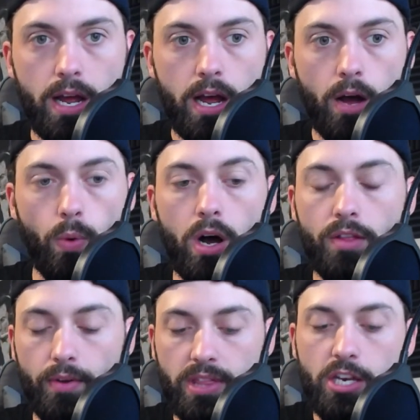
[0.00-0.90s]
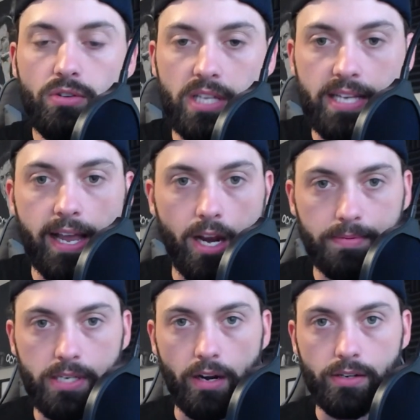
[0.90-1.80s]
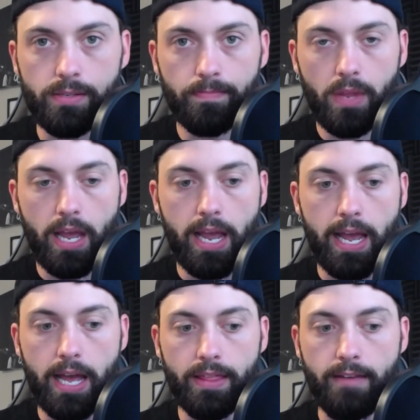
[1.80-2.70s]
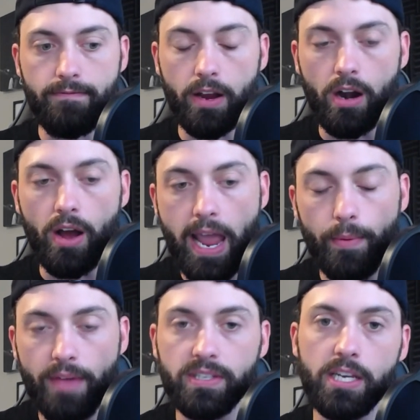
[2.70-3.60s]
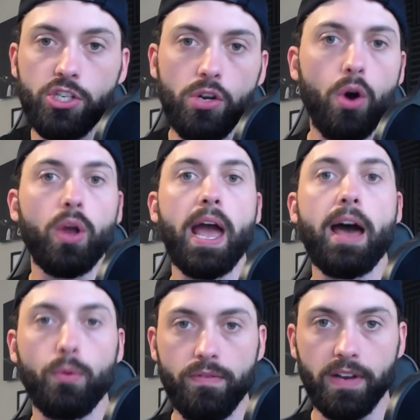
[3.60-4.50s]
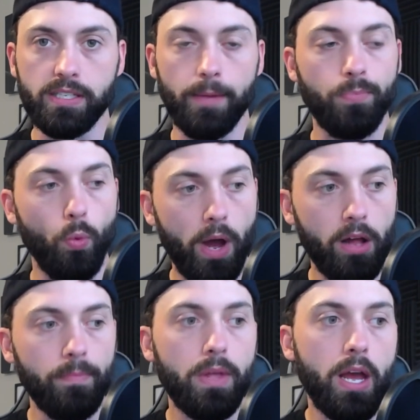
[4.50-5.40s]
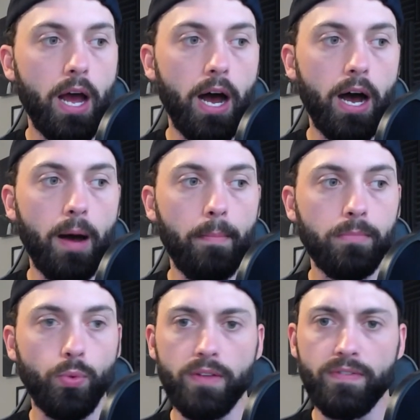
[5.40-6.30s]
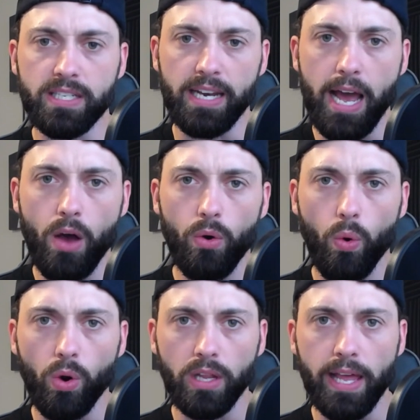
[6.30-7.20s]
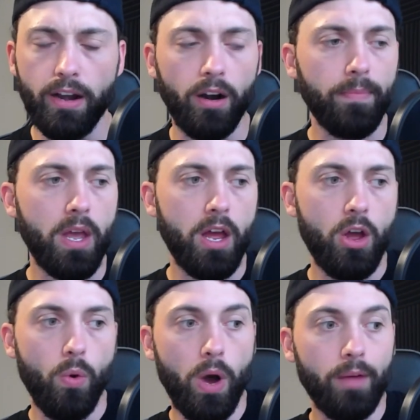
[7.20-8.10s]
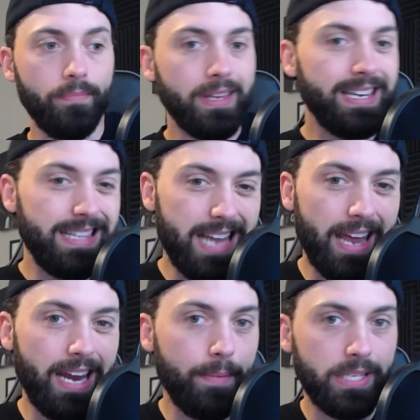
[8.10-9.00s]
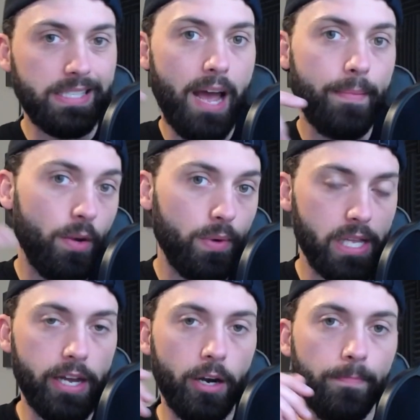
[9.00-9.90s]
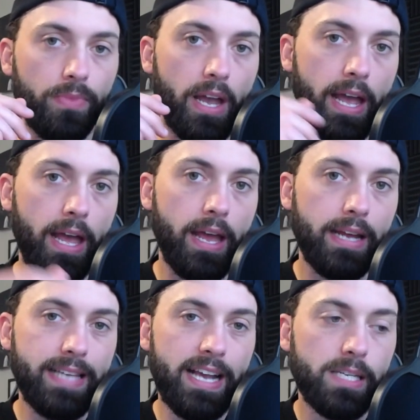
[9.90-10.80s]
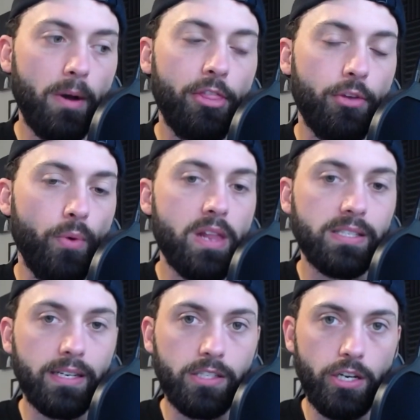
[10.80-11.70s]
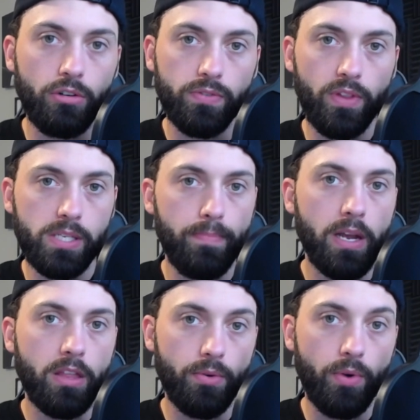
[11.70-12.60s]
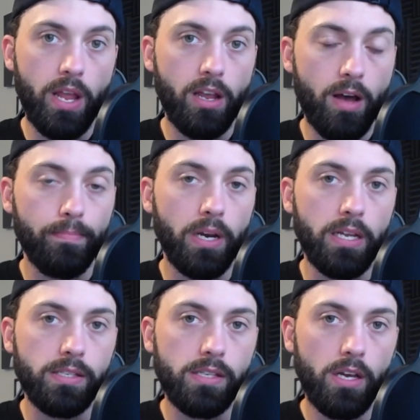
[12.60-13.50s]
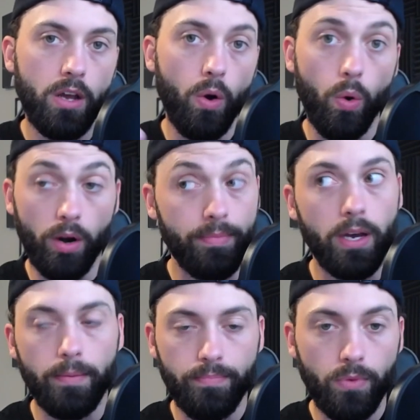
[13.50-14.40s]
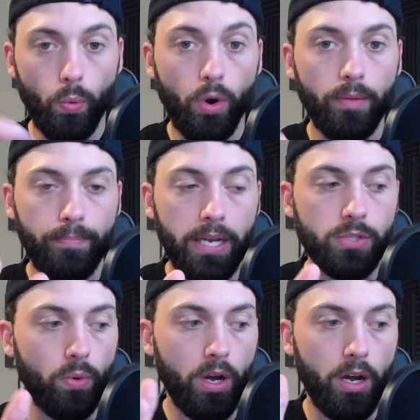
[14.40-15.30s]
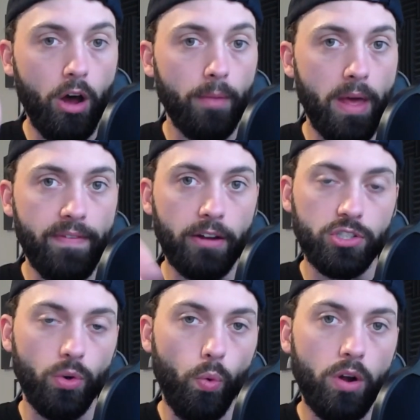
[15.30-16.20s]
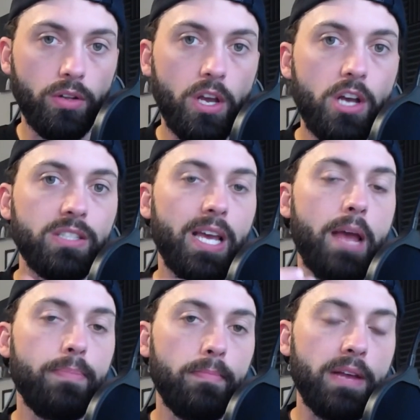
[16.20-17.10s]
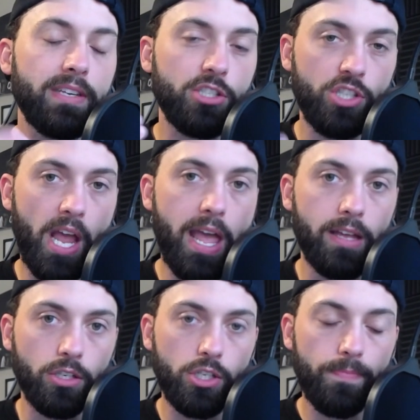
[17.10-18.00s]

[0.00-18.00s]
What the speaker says: Well, what they do is they take it upstairs and they figure out, hey, we have this issue. Okay, how do we fix it? Well, do we fix it now or later? Well, 99% of the time, it's always later. And it takes about 3 to 6 years for these big 3 companies, or the world's biggest auto manufacturers in the world, to implement this change.